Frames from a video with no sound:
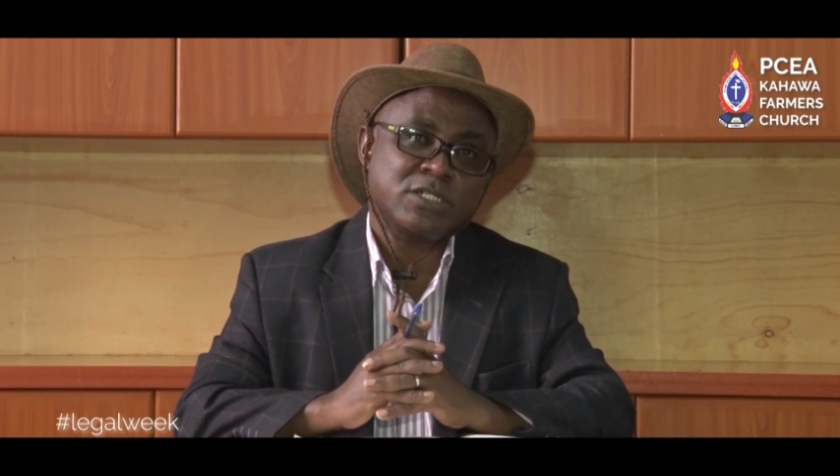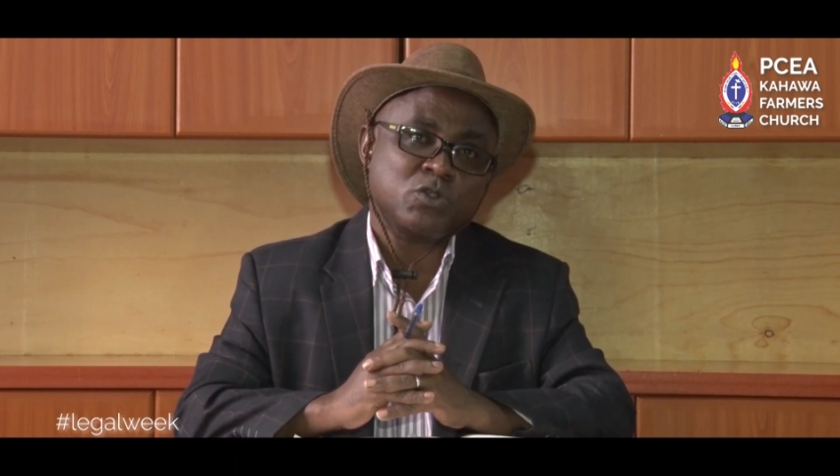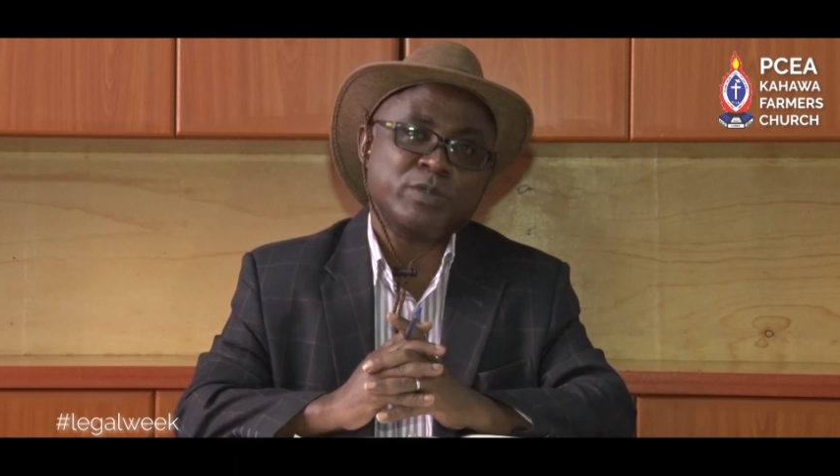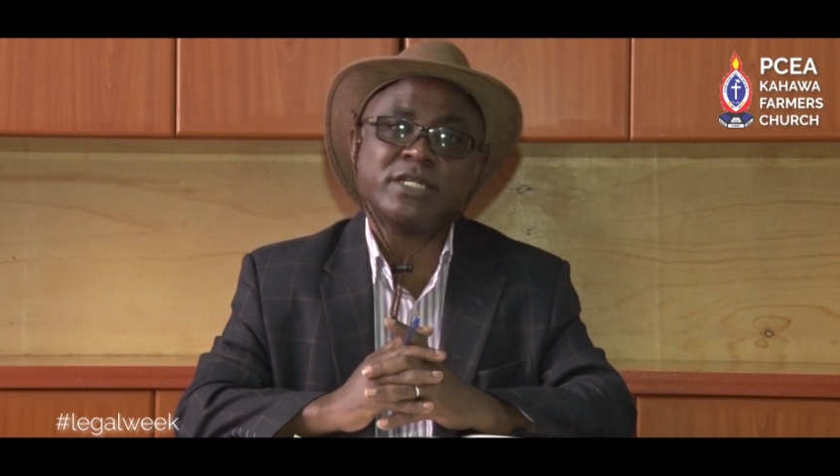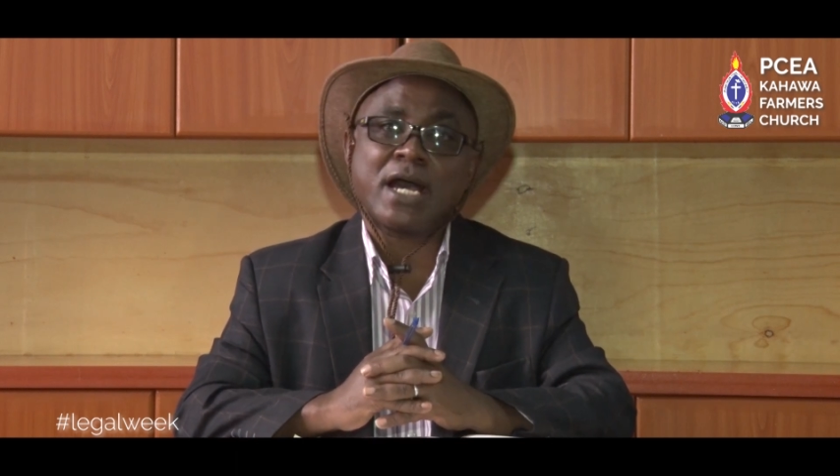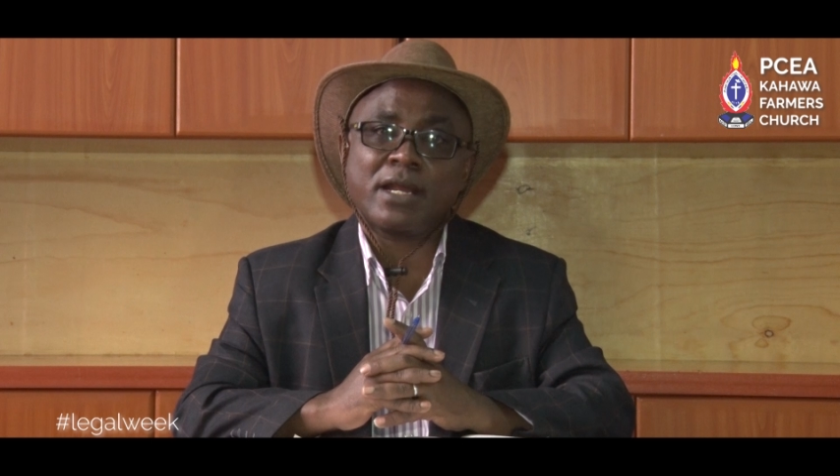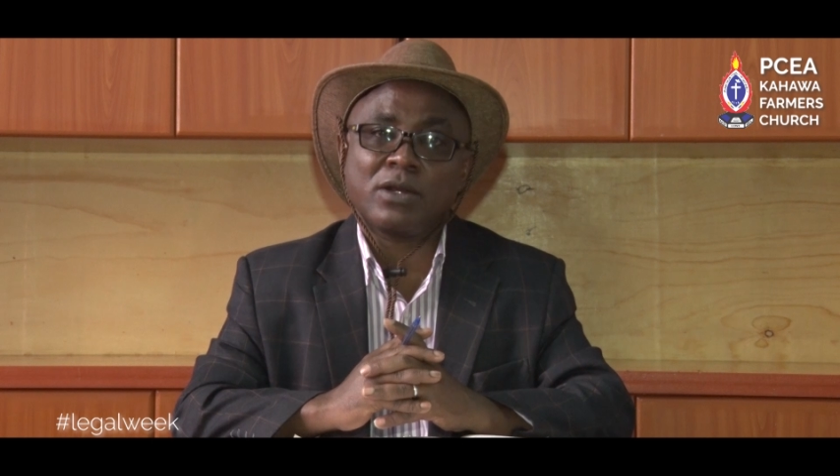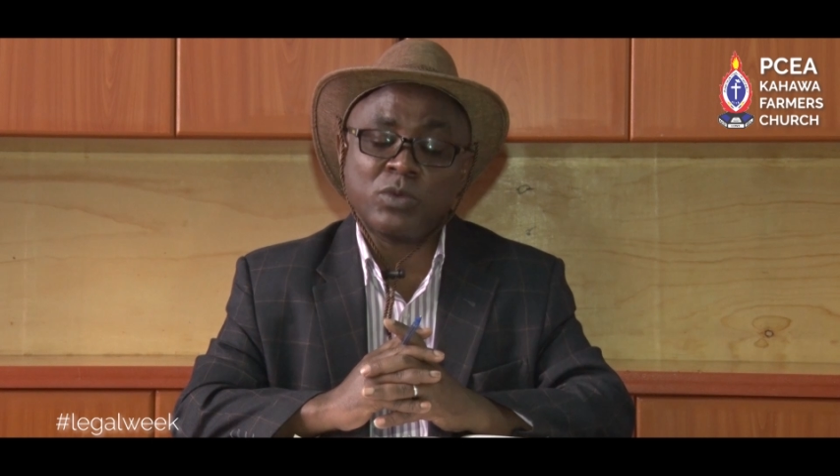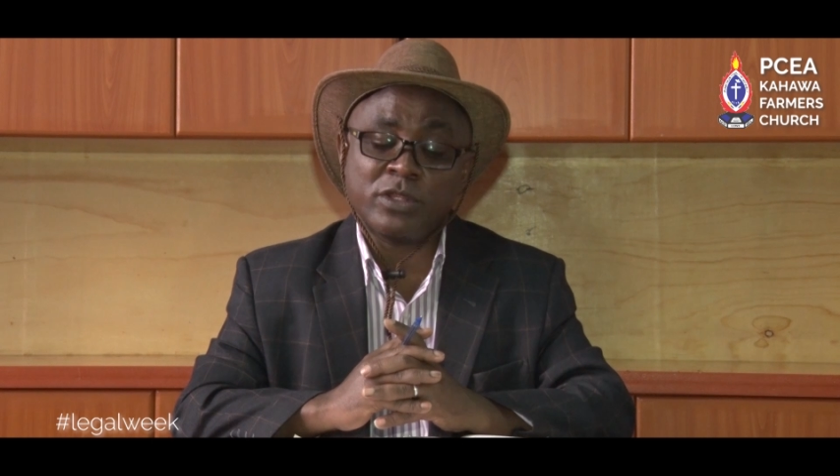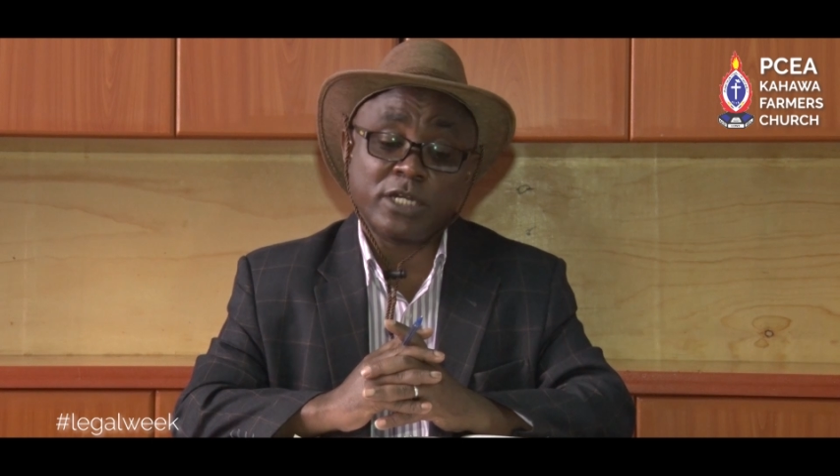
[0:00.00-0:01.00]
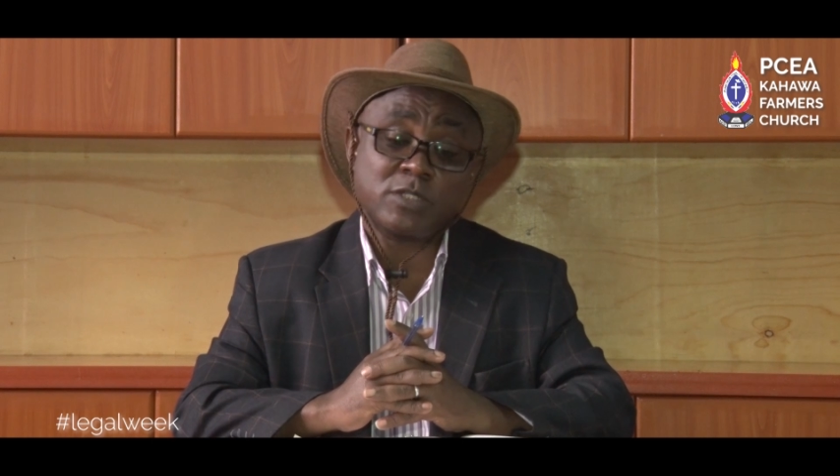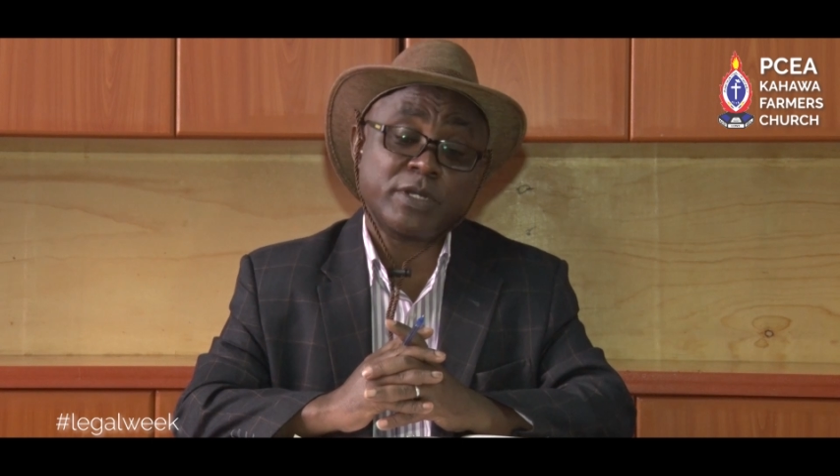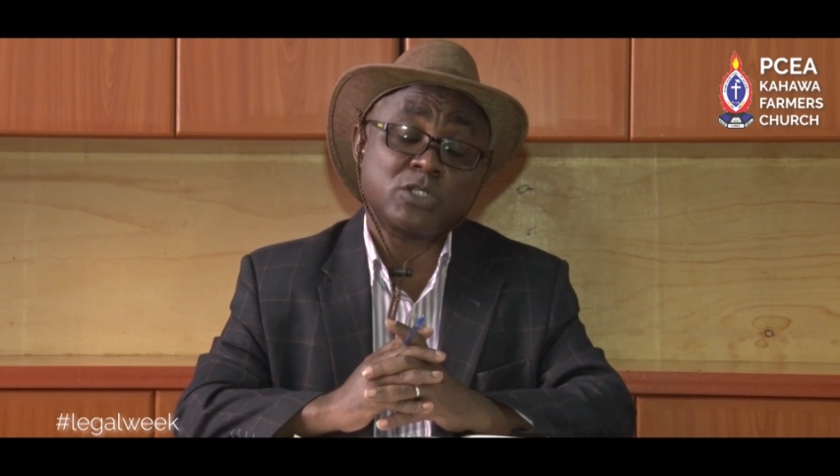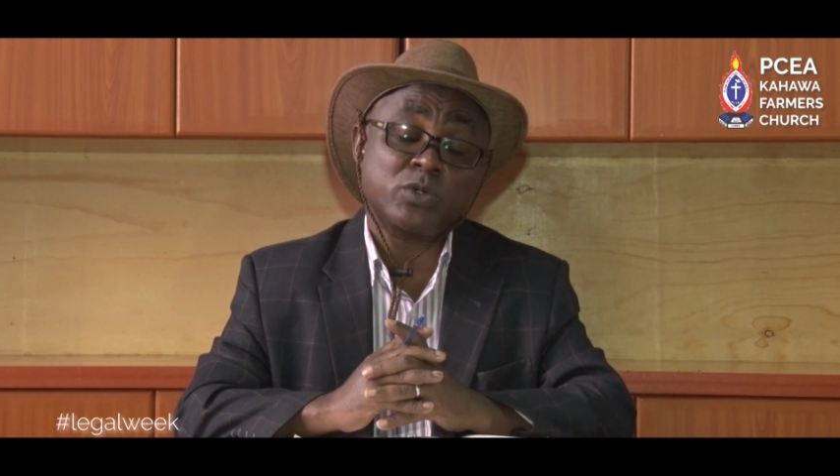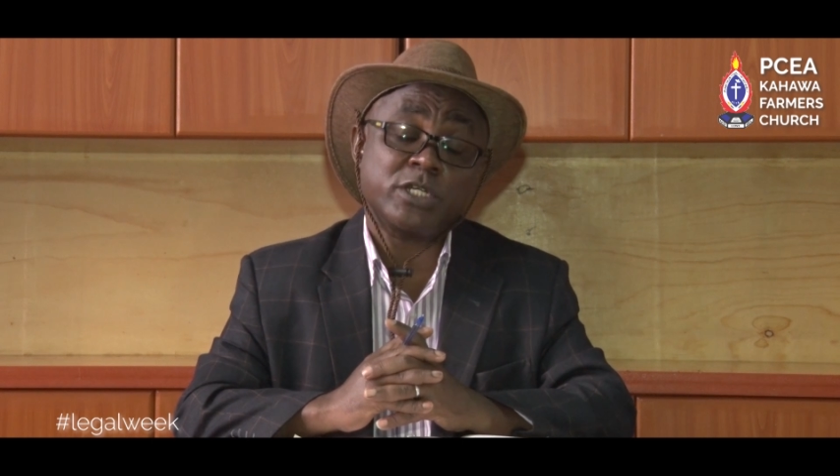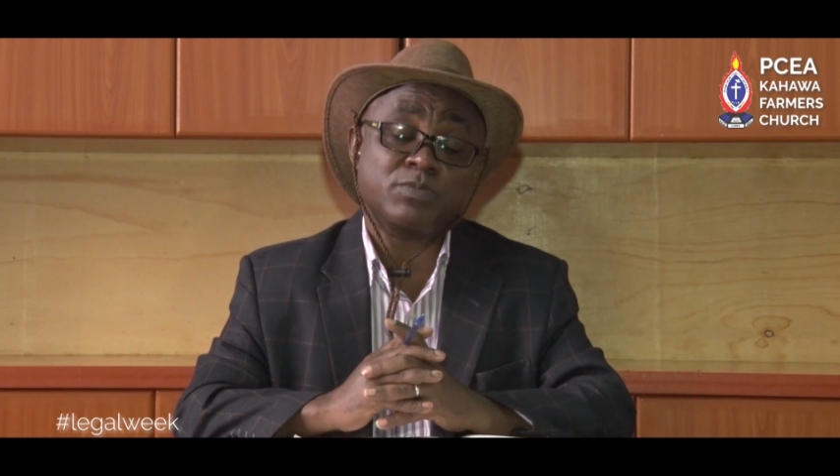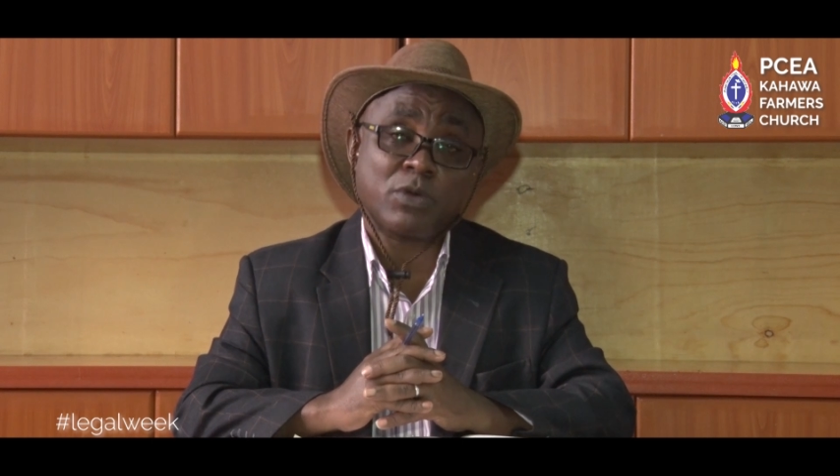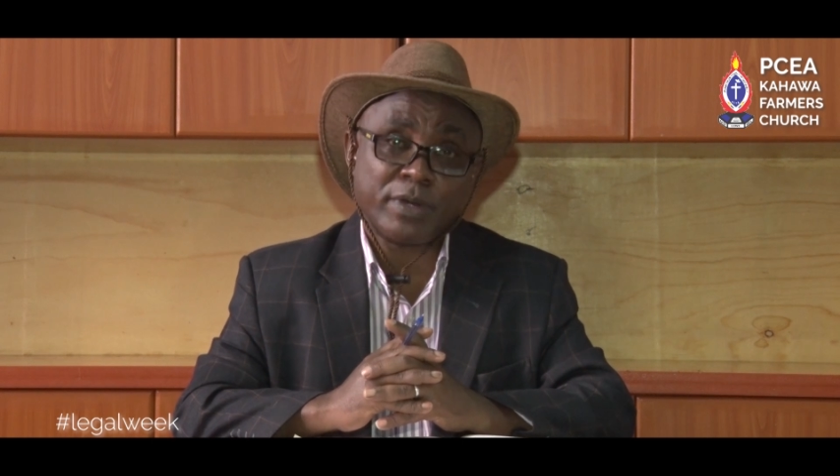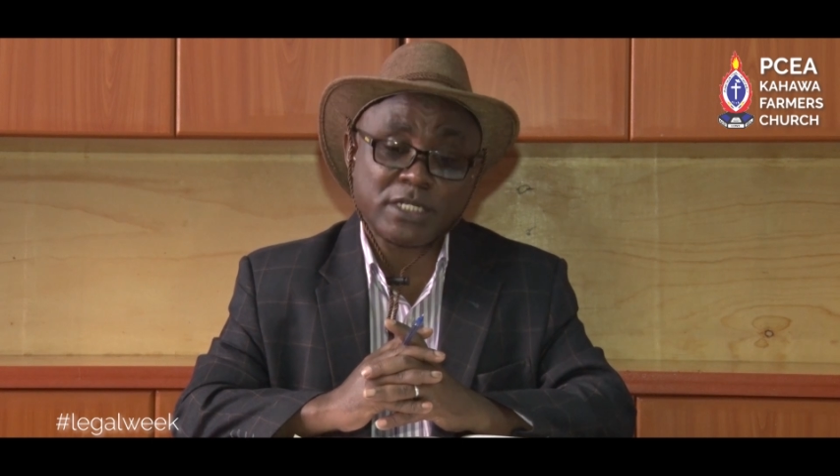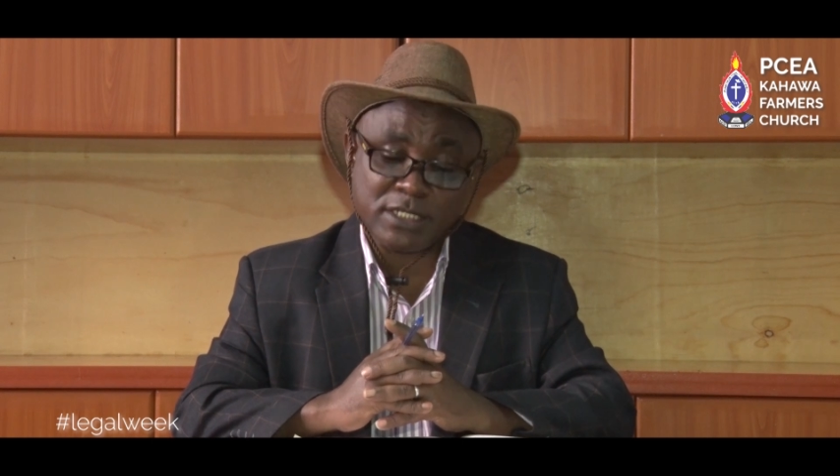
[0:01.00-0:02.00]
to be done with respect to his
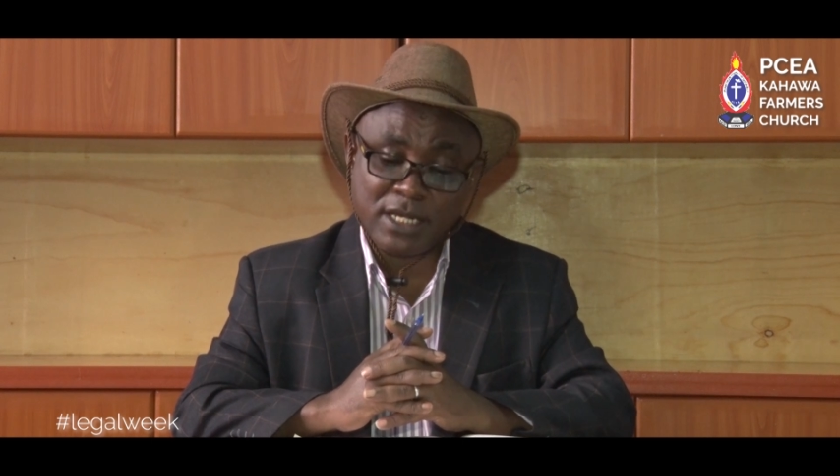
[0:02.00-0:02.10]
property,